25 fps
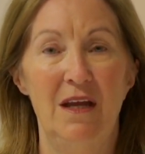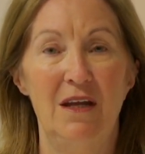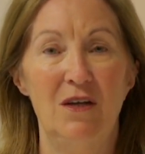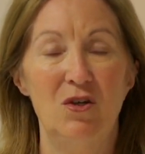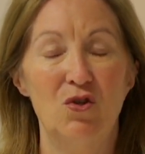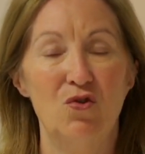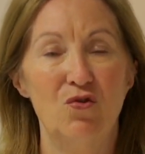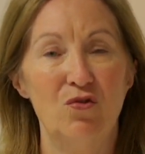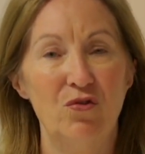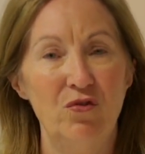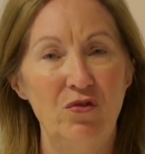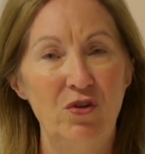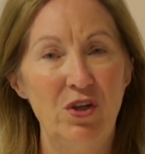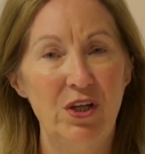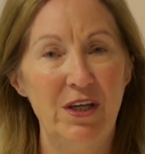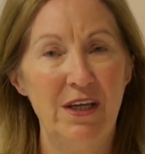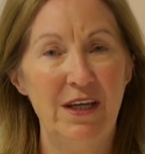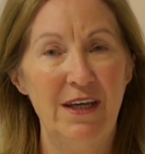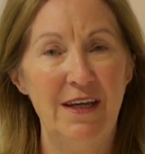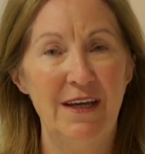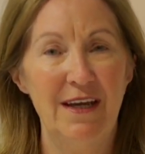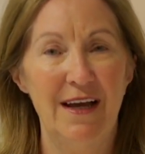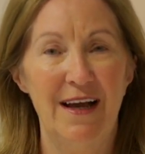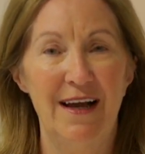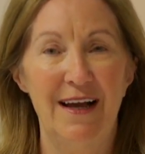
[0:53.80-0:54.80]

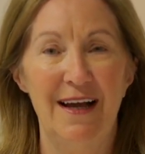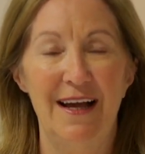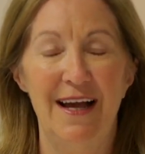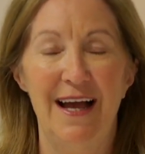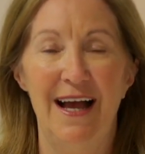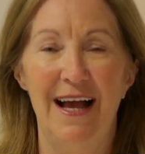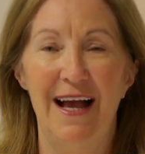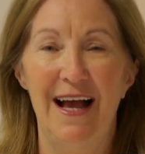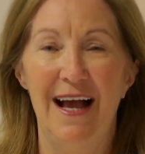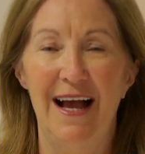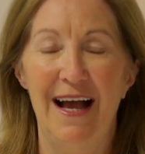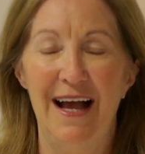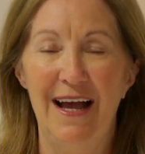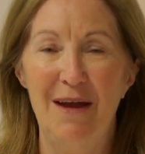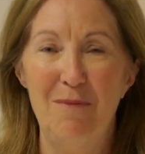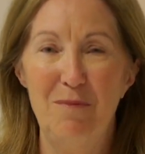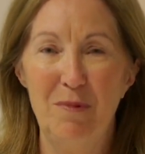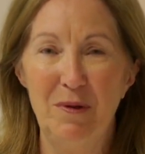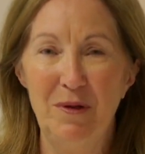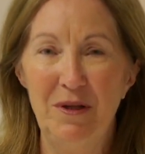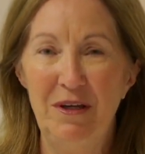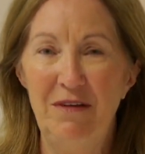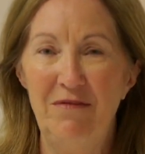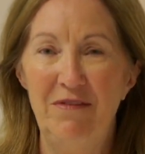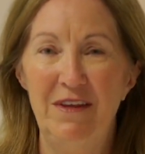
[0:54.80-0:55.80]
Truly, I
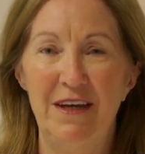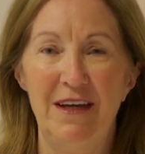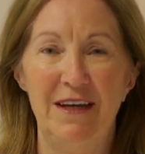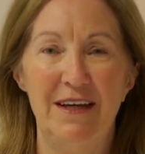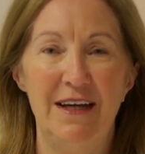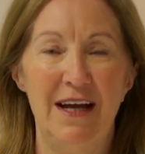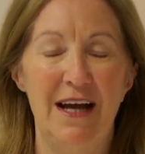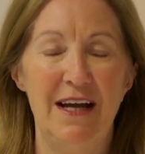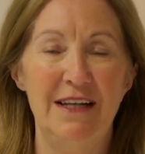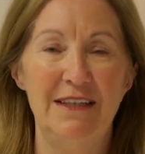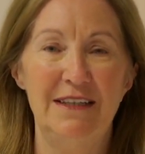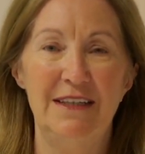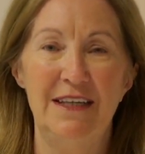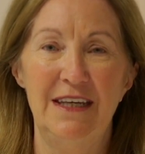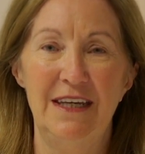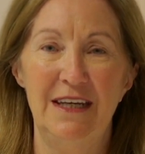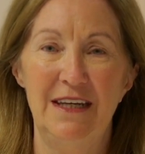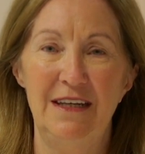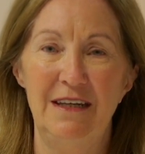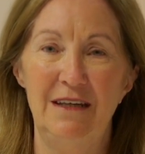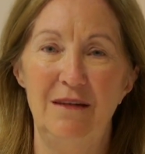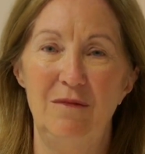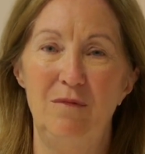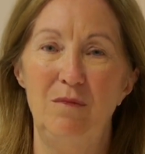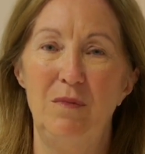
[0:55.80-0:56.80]
believe that God's
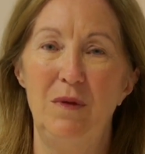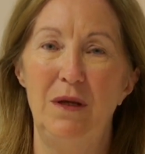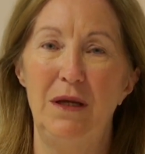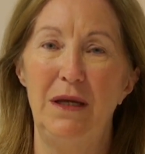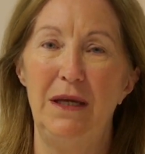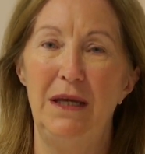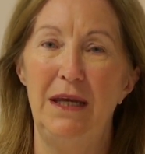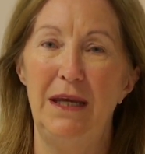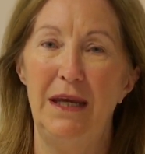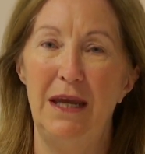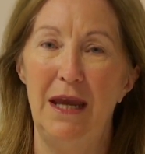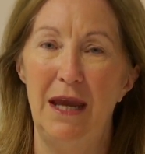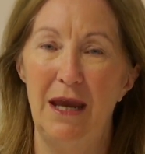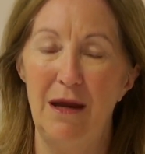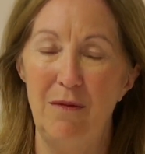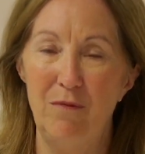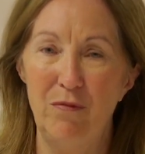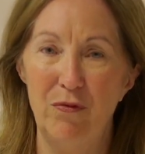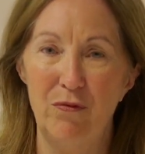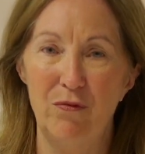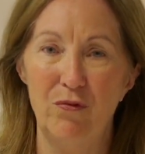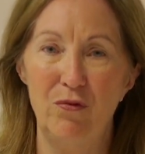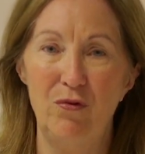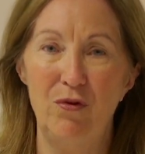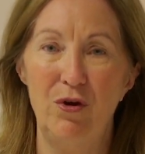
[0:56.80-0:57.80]
kingdom came
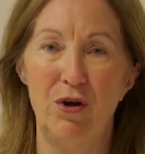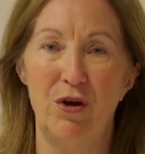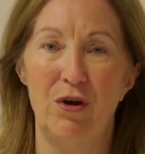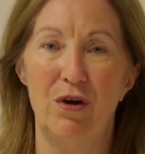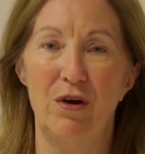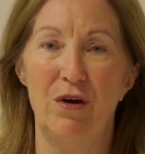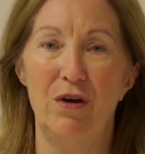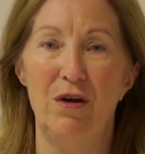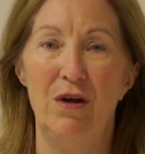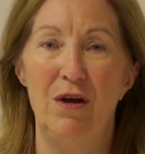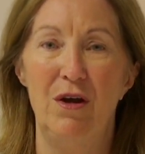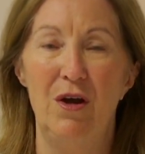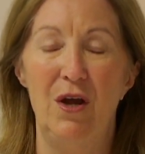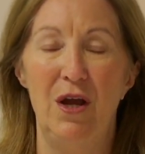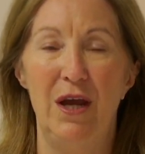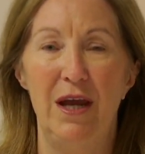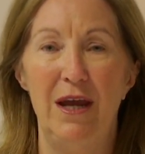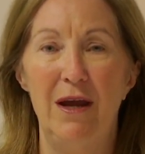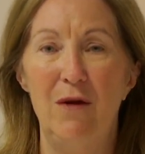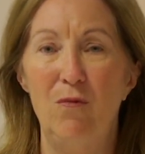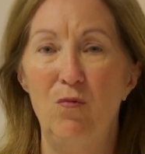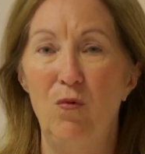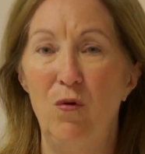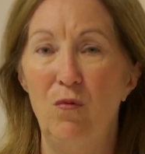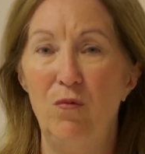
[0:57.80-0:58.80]
through her
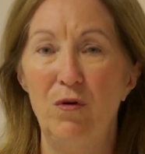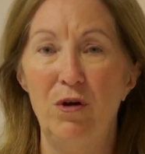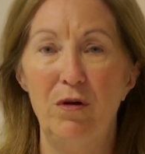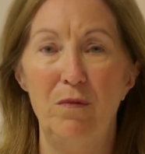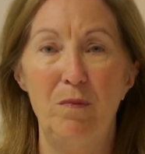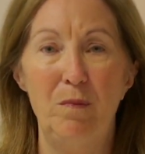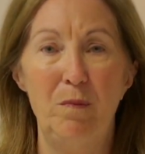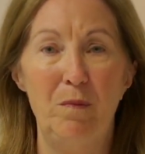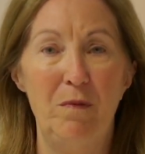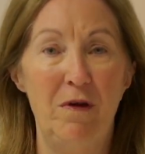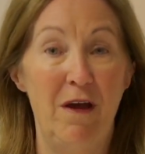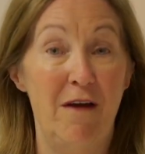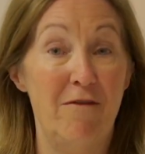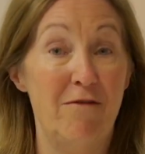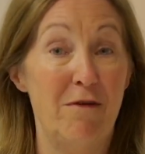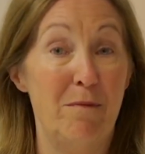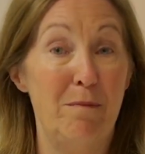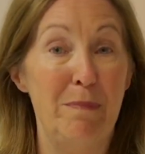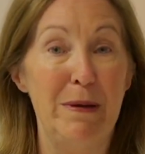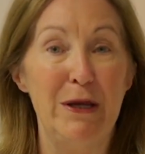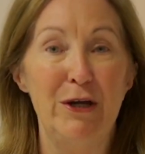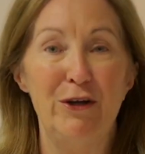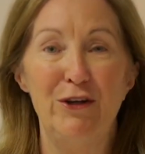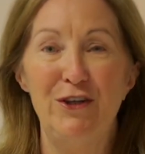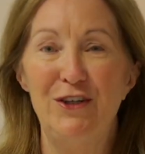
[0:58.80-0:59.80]
in what would have
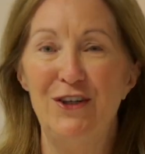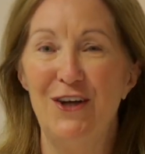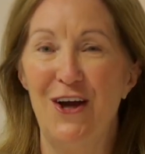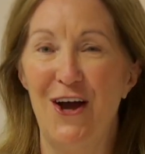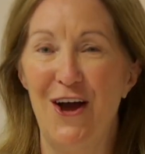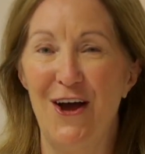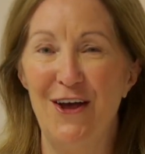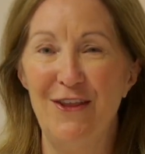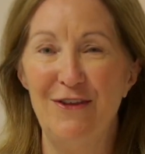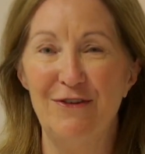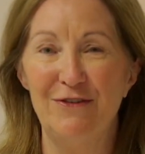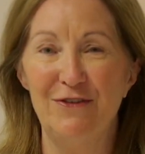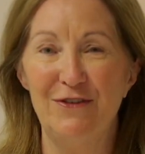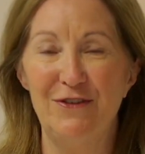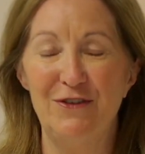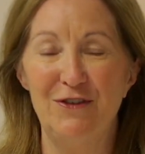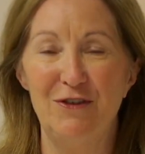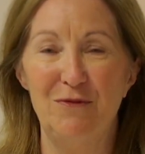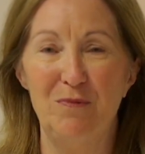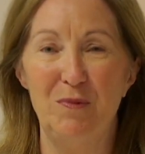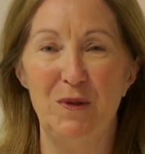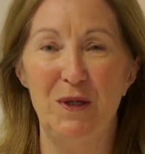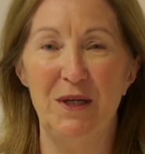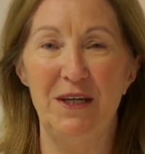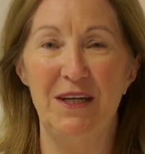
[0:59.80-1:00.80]
appeared to others to
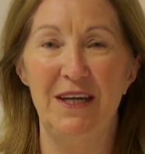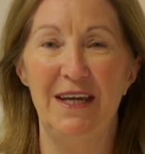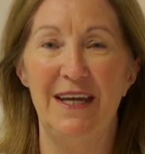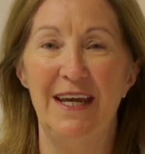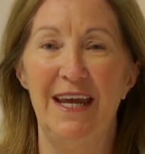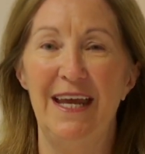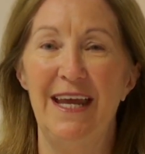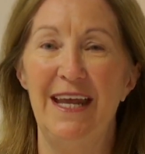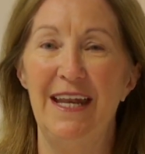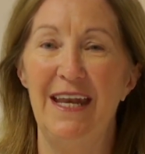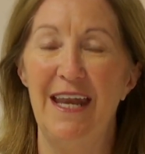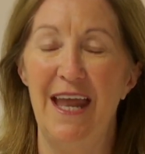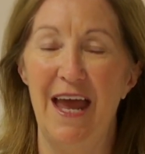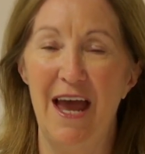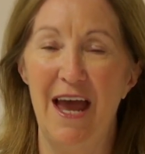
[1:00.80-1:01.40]
be an